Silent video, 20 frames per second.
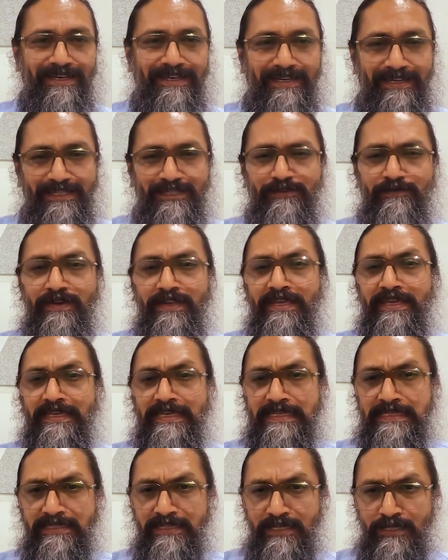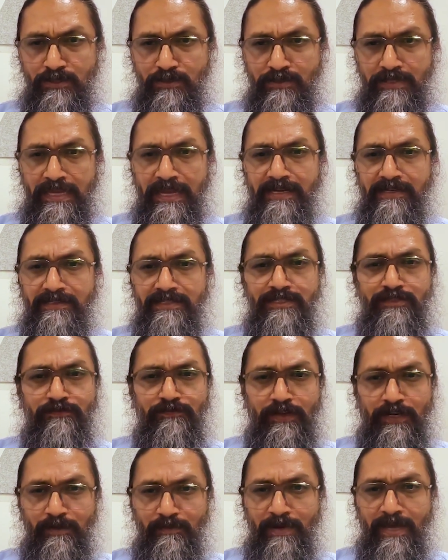It's very easy to get this
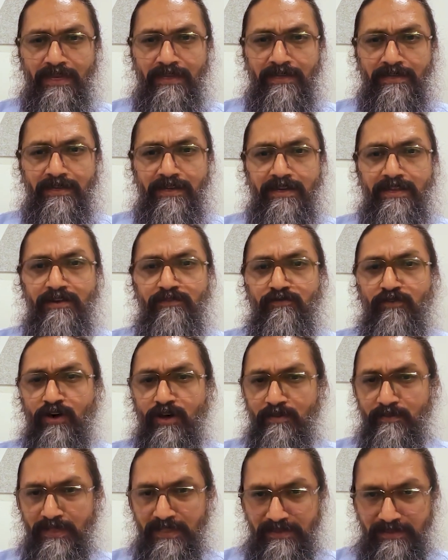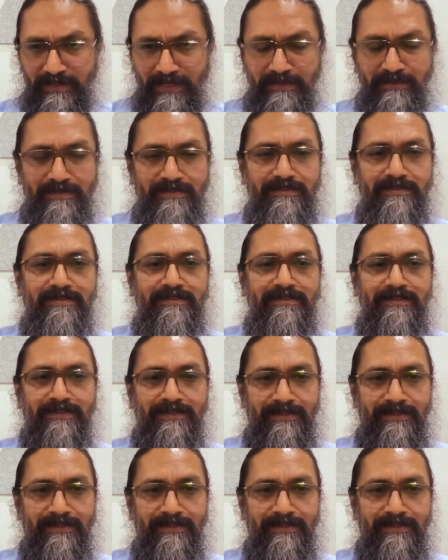feedback in an informal sense.